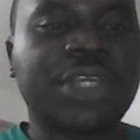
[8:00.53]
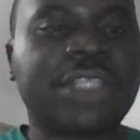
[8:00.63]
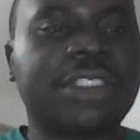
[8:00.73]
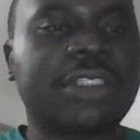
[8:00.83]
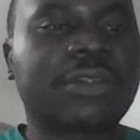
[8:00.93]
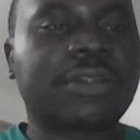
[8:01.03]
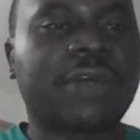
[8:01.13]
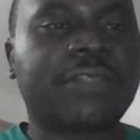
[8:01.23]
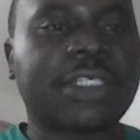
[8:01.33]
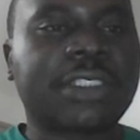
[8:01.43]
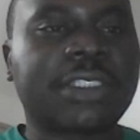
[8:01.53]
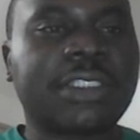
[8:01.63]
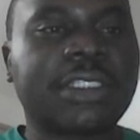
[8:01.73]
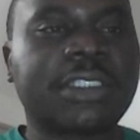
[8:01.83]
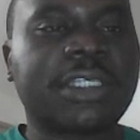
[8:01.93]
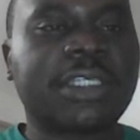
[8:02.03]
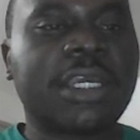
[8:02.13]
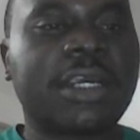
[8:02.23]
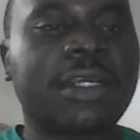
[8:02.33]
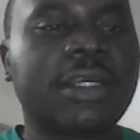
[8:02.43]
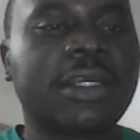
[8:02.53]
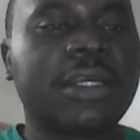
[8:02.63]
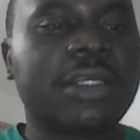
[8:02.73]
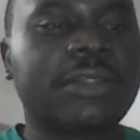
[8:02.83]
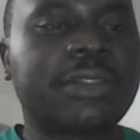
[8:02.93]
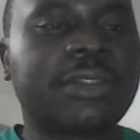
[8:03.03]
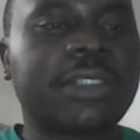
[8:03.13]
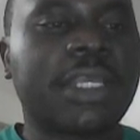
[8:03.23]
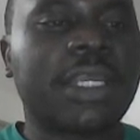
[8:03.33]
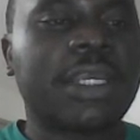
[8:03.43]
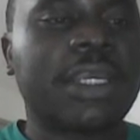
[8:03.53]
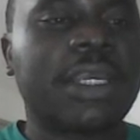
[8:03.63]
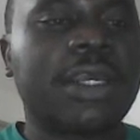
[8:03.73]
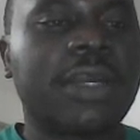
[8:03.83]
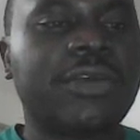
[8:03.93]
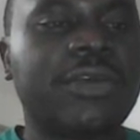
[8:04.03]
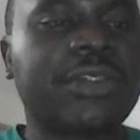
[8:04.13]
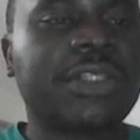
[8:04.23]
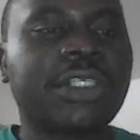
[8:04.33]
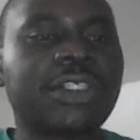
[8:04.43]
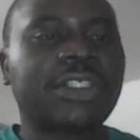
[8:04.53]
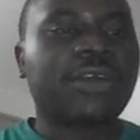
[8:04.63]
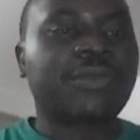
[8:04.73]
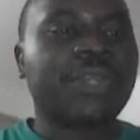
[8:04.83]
PhD. So I've just ticked there to say research or